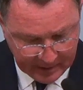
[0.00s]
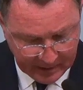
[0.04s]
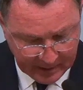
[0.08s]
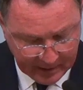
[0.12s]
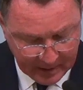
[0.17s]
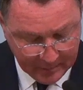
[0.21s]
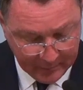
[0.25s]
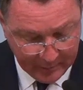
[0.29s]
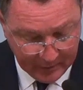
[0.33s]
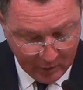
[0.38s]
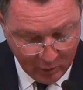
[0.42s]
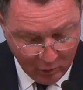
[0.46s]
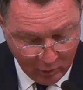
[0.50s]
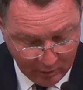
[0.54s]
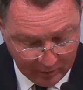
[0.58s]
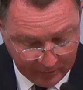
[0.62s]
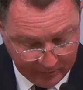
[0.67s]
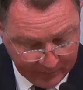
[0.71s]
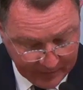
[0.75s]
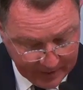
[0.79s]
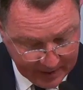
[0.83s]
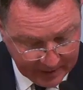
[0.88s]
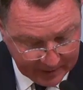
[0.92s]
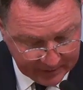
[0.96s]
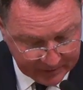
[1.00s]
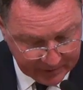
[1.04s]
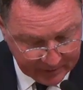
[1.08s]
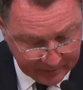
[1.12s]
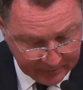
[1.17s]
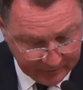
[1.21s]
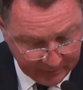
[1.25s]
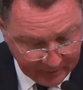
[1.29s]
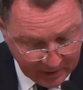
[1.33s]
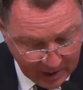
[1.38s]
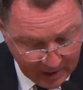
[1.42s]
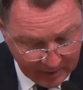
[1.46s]
if we hold fast the
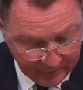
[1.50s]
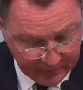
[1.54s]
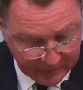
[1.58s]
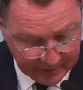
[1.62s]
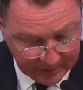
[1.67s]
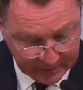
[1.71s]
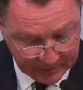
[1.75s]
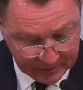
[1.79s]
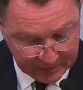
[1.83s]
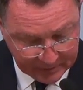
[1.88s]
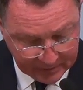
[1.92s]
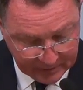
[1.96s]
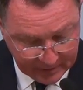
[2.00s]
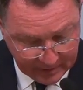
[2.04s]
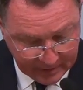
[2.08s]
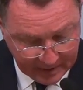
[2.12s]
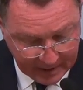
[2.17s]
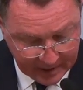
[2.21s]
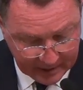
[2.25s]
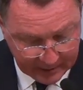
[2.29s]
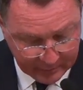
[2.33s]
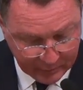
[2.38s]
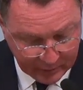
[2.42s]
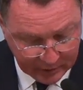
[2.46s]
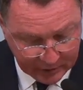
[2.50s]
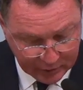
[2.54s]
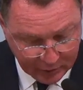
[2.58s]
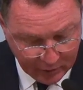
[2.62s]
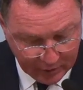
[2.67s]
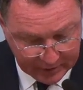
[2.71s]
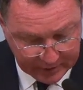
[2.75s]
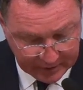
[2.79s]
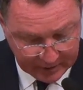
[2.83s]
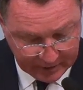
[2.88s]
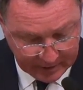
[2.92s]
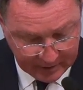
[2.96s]
confidence and the
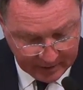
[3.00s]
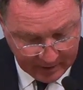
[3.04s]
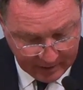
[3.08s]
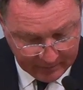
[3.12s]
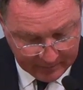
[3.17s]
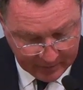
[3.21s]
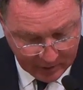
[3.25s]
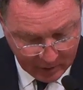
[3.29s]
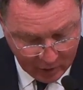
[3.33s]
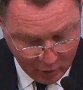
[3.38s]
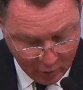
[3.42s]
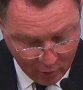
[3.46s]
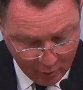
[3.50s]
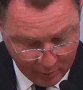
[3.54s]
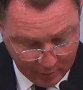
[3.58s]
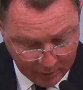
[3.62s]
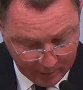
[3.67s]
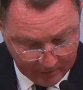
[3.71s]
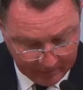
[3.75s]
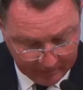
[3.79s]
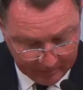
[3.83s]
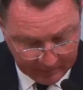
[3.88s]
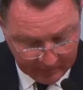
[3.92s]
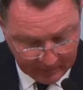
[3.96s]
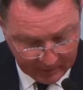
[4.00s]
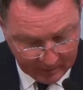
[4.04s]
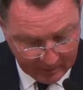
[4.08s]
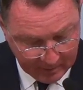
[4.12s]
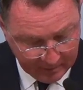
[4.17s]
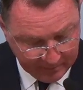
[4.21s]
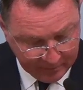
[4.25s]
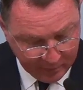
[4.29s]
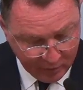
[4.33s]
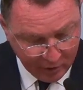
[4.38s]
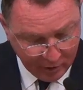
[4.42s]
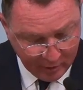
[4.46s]
rejoicing of the hope
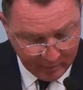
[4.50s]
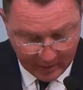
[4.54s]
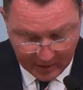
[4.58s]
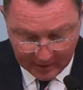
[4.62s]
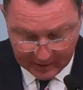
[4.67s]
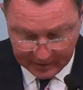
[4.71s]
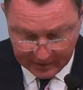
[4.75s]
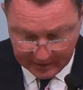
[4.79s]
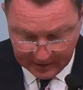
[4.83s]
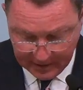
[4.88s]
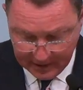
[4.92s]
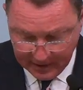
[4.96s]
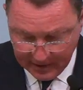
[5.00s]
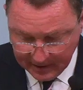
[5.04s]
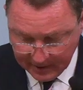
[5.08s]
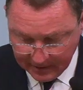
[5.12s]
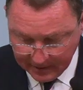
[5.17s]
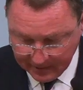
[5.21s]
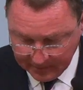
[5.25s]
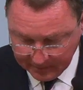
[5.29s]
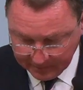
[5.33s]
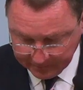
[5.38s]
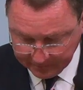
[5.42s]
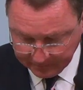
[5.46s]
firm unto the end.